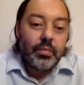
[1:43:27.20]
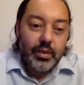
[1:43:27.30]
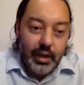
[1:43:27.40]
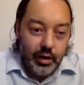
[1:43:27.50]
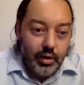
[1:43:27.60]

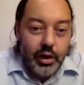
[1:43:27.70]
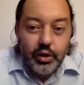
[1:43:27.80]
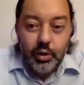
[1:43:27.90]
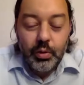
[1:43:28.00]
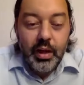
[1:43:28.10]

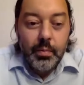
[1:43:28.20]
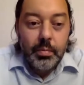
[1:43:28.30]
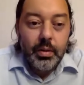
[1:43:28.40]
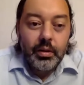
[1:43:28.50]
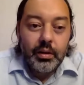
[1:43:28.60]
technological
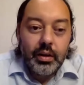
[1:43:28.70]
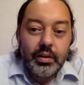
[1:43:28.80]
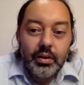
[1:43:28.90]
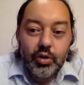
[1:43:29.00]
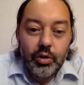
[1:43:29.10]

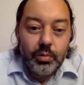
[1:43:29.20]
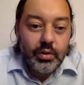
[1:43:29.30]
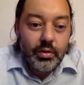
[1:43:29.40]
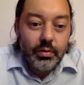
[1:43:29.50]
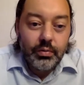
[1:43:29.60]
capabilities, in
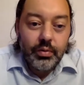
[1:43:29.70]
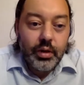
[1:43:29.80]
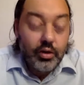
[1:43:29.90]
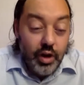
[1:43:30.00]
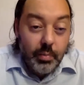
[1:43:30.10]
terms of
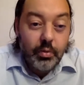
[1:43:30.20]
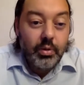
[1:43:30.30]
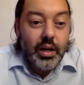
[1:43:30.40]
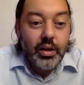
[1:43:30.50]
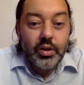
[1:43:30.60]
job
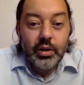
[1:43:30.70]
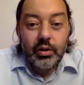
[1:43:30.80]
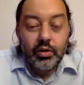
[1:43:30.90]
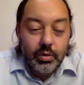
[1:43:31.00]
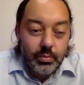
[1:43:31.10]
creation,
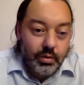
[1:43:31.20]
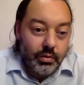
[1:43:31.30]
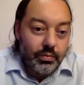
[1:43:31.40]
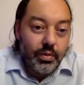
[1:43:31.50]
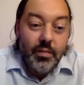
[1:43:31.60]
in terms
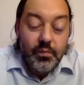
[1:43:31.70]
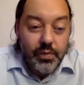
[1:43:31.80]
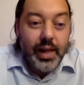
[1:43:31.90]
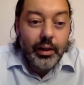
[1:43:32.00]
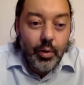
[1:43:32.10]
of
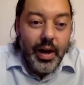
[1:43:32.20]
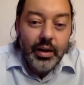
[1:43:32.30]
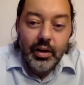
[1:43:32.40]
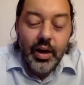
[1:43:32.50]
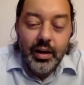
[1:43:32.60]

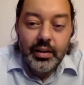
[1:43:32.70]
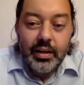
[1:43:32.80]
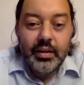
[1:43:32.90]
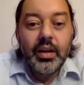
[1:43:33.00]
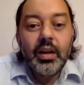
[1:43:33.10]
value-added
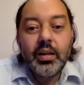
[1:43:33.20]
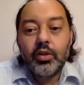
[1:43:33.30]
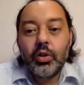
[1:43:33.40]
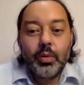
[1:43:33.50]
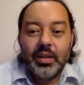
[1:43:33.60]
content.
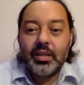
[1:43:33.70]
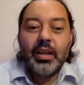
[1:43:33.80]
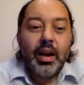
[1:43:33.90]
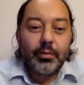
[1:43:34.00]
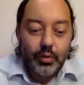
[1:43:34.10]
So it
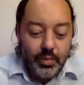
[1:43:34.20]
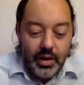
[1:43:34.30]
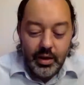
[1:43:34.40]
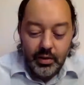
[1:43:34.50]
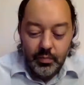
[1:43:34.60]
doesn't have to
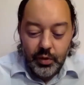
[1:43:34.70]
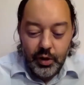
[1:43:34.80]
be,